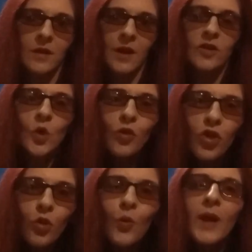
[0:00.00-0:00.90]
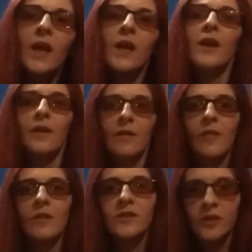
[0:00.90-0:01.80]
It took 3
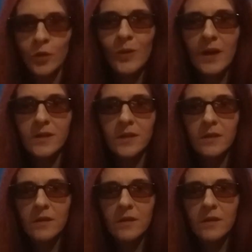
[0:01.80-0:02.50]
years to do that.